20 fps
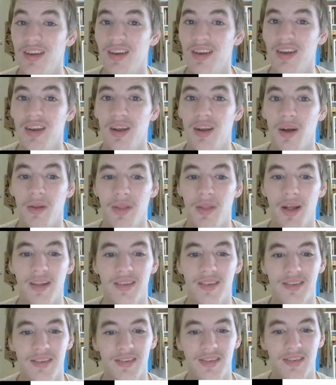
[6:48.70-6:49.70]

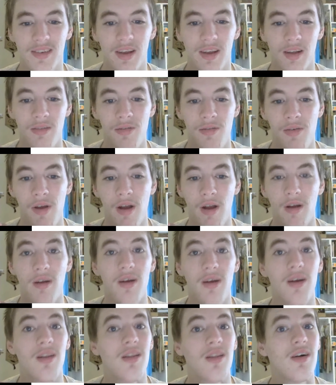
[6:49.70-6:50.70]
That's a
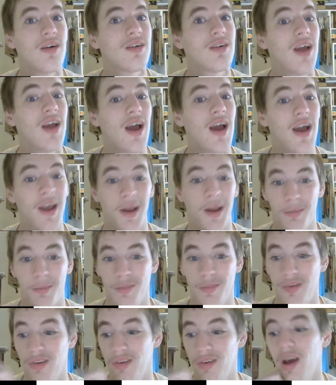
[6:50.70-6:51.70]
very long
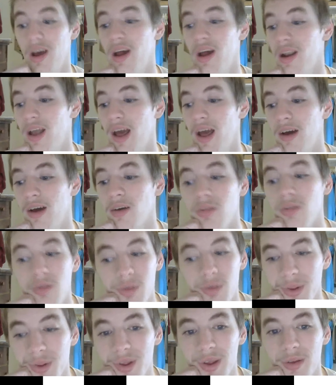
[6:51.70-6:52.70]
time to not have
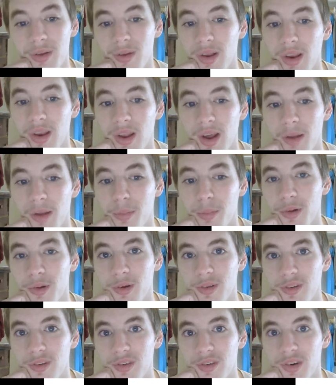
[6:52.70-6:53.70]
really any
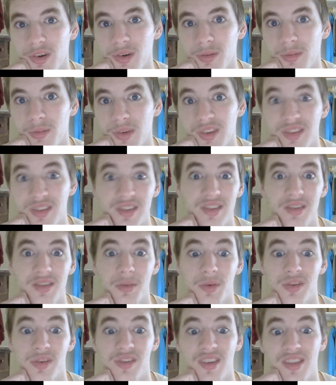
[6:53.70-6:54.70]
uploads, or consistent
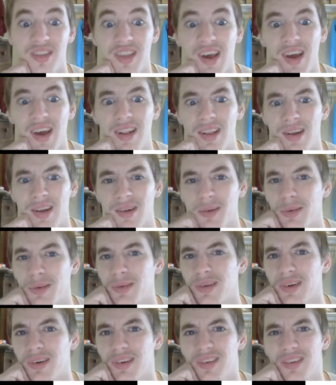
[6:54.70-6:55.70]
ones at that, let alone
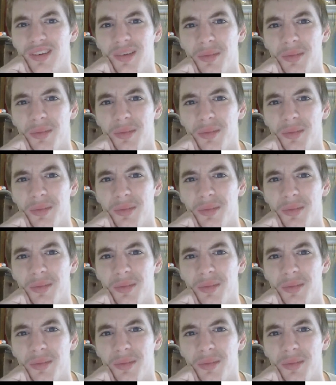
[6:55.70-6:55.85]
alerts.